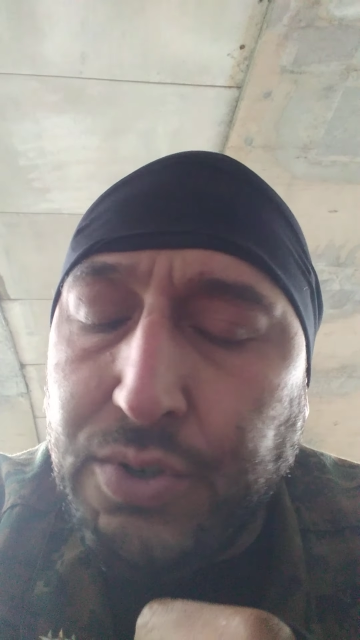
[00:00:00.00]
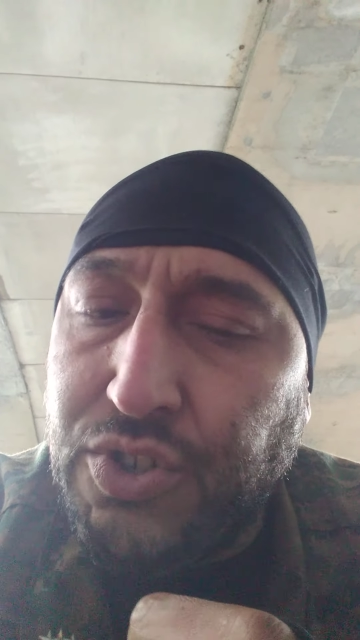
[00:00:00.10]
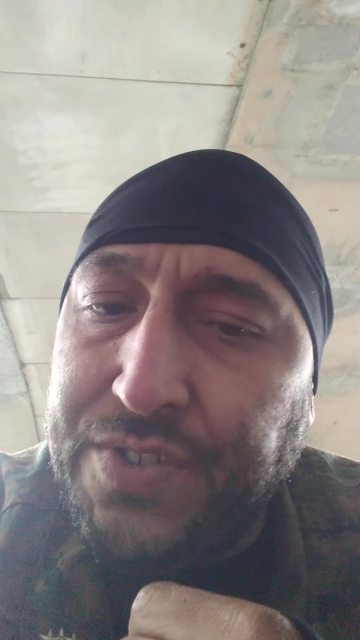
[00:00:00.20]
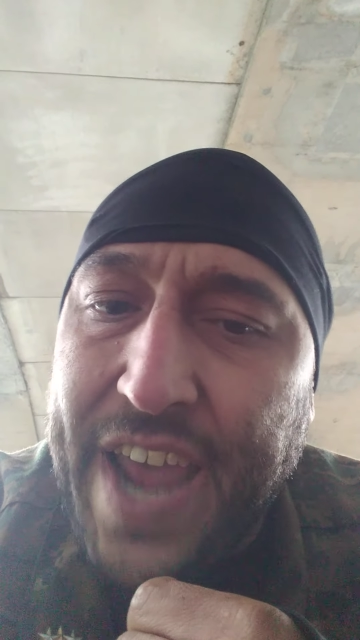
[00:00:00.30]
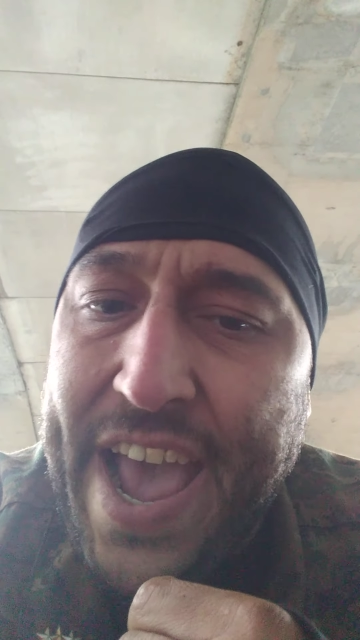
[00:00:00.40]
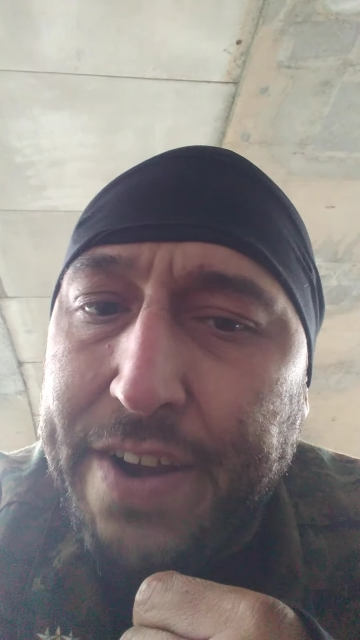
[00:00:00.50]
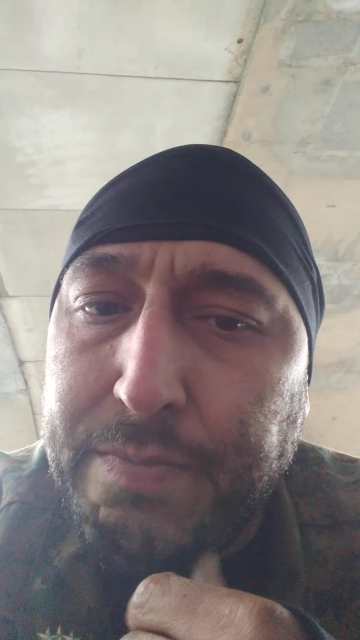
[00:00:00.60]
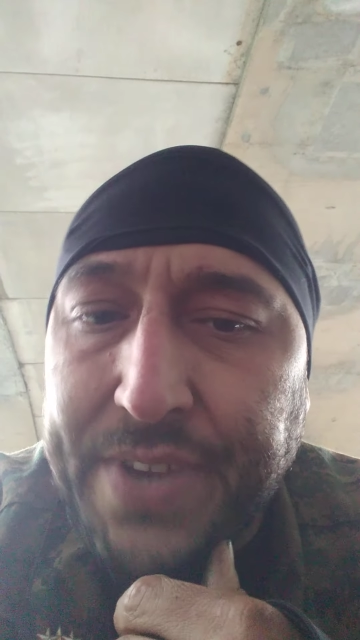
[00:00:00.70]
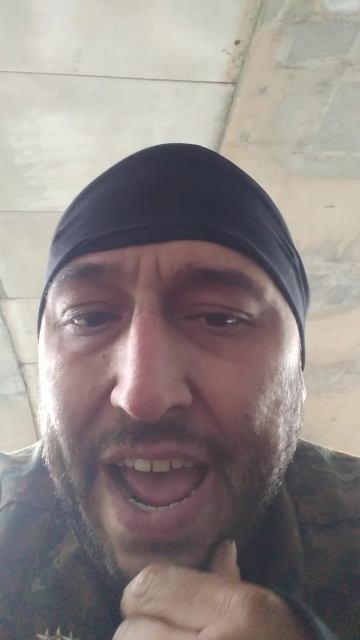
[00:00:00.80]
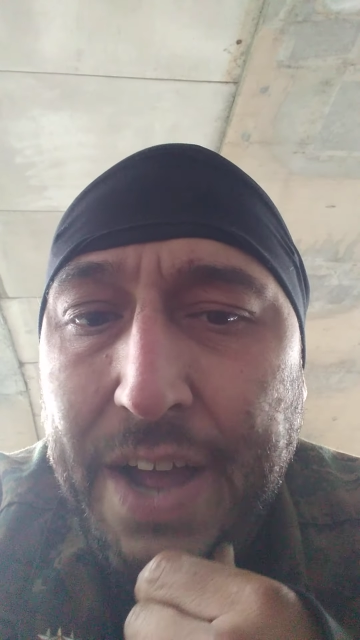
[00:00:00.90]
or just
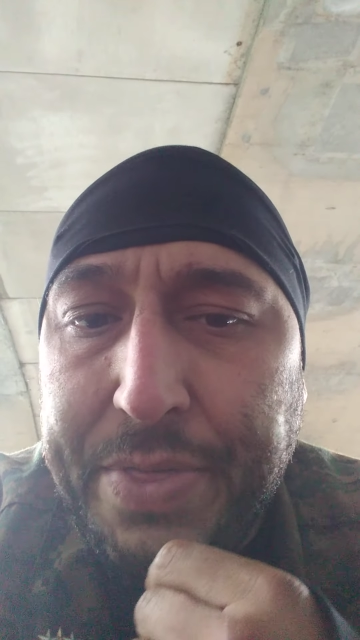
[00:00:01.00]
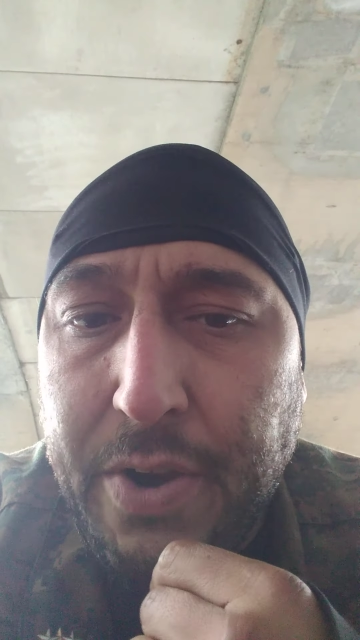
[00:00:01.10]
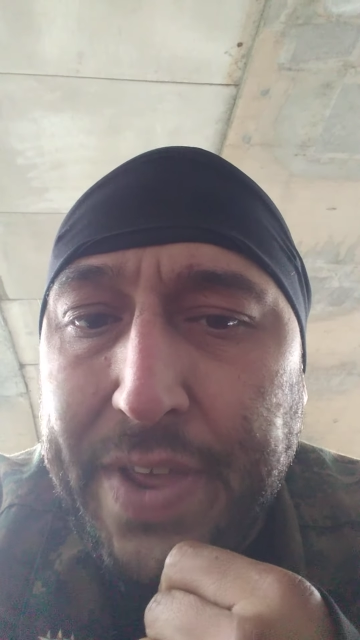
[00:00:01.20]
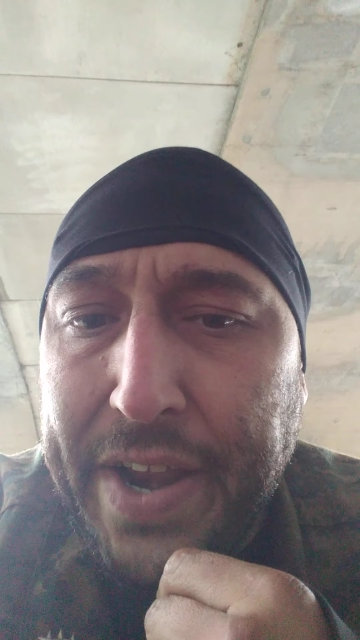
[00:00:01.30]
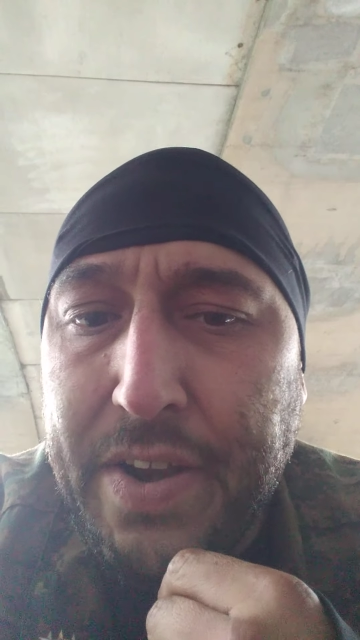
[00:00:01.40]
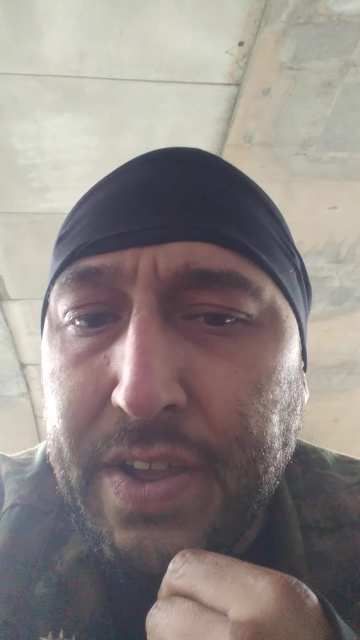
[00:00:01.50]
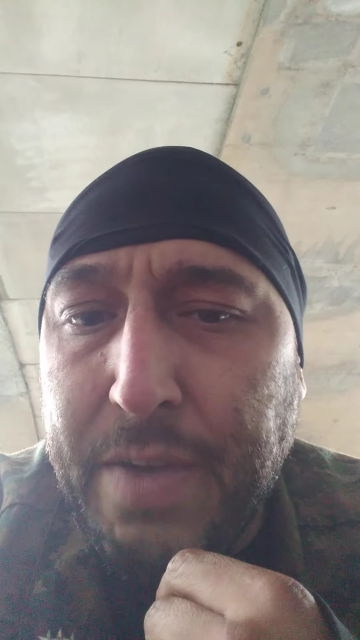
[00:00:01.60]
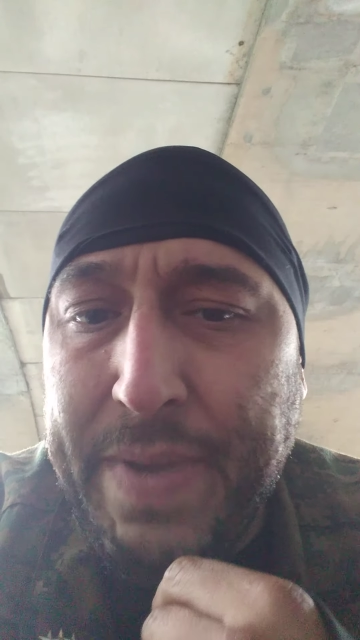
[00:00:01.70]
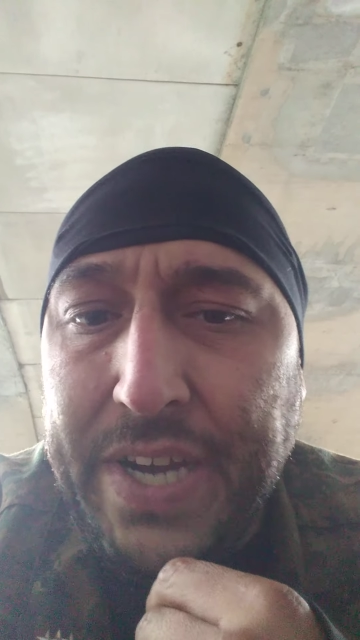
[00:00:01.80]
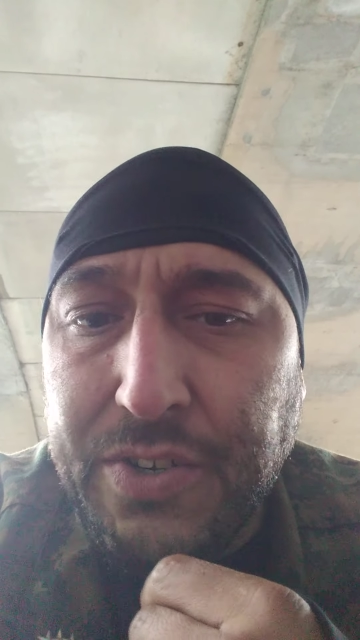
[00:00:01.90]
atoms out there that can
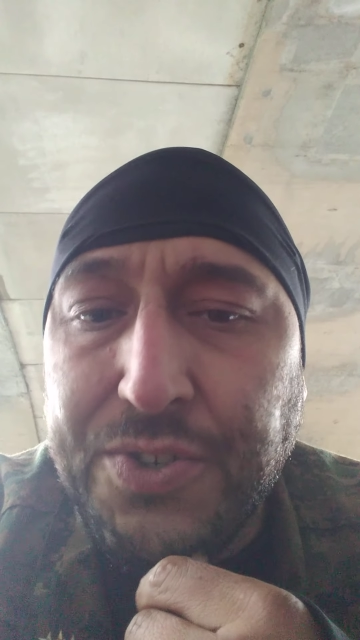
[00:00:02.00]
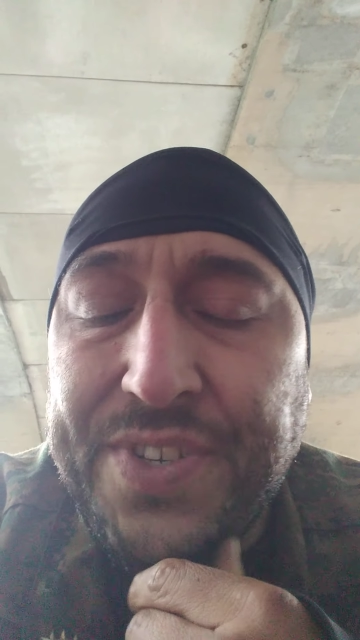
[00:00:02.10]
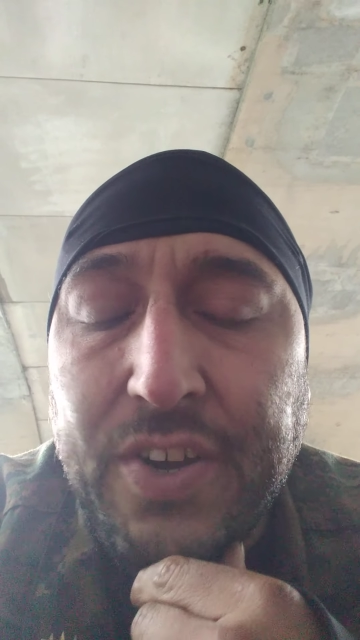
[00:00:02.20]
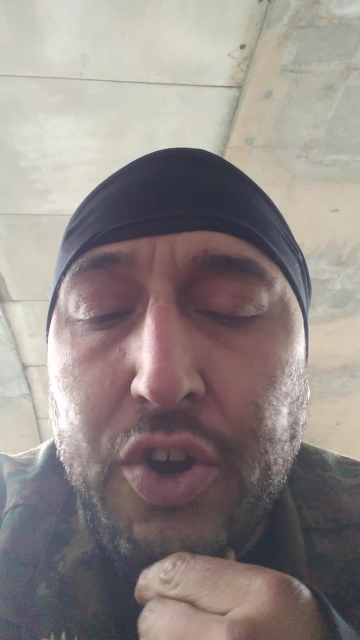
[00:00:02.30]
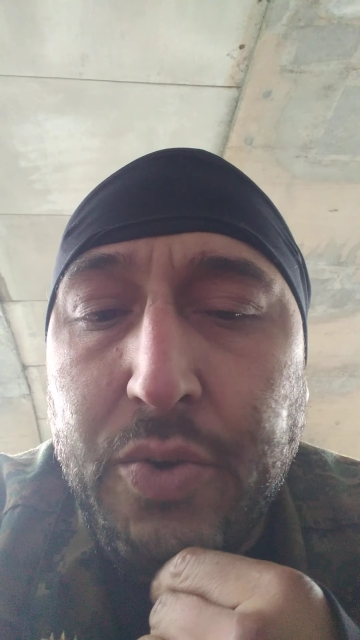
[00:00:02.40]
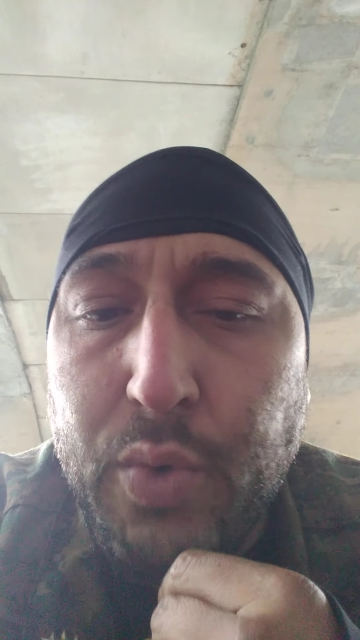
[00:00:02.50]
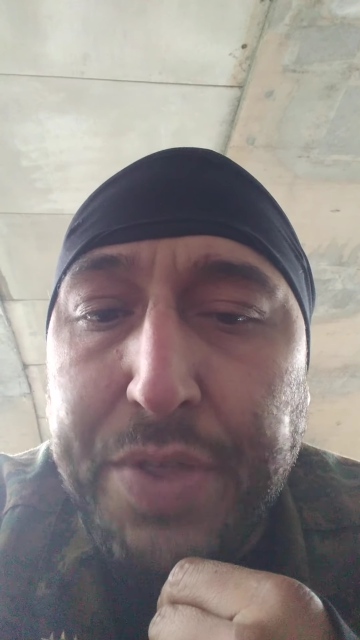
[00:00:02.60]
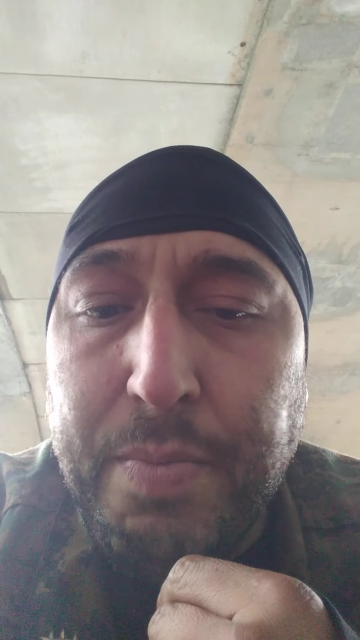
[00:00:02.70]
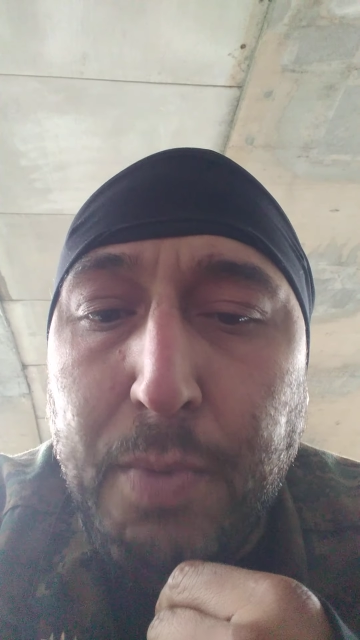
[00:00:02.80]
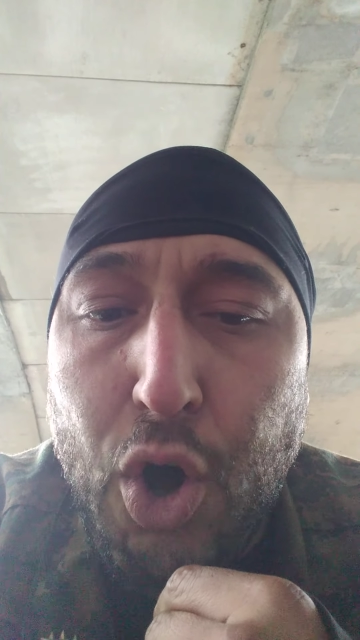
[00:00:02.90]
be understood
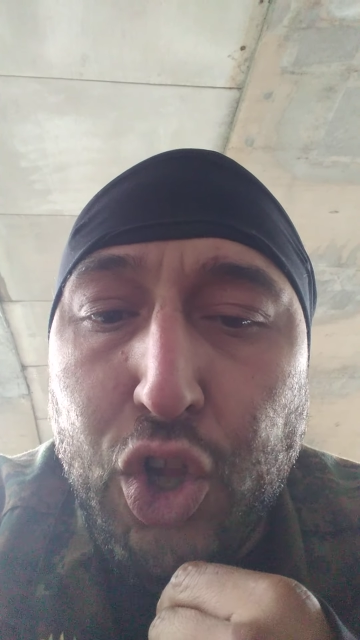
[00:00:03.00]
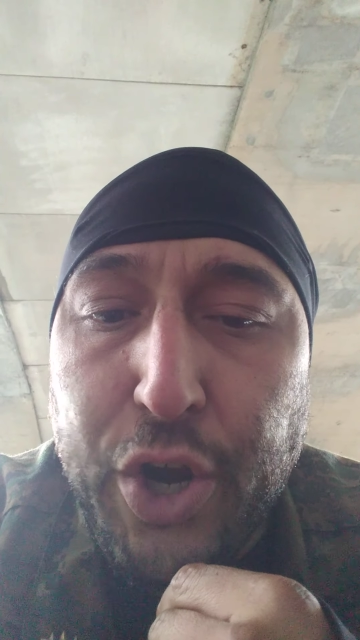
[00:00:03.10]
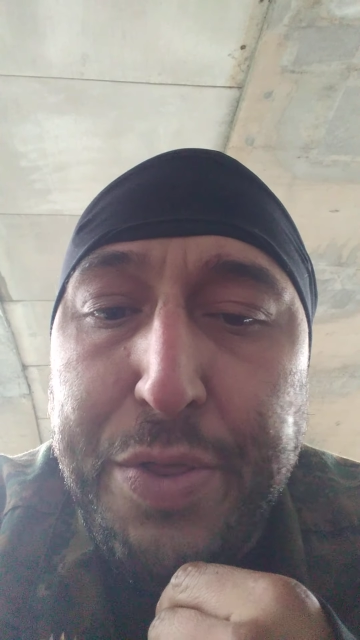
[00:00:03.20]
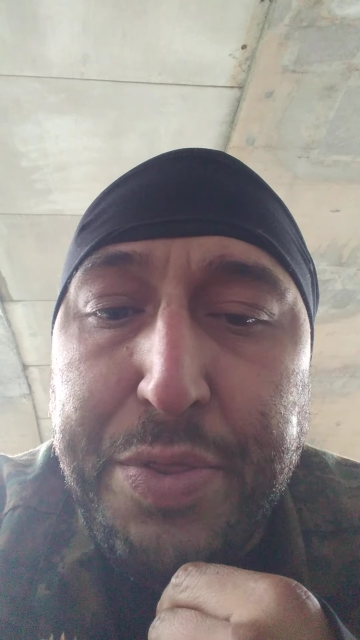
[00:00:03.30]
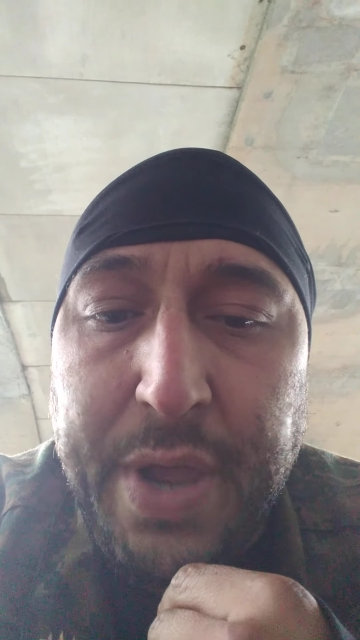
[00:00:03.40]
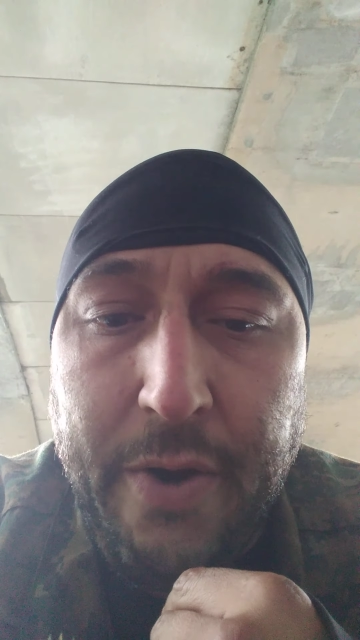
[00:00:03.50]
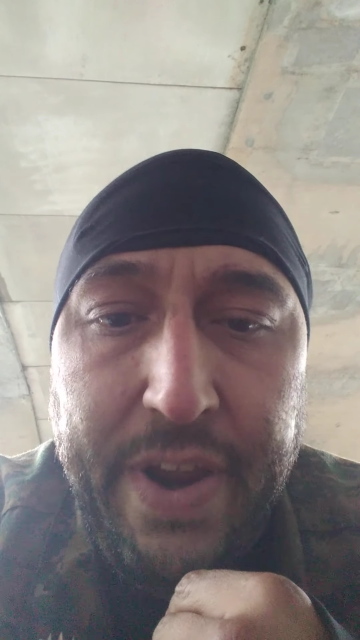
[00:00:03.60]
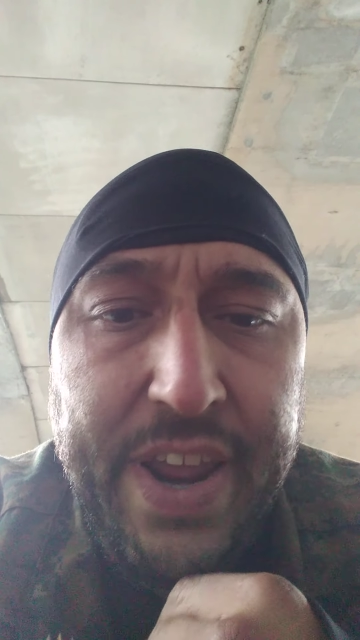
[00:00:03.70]
with molar theory.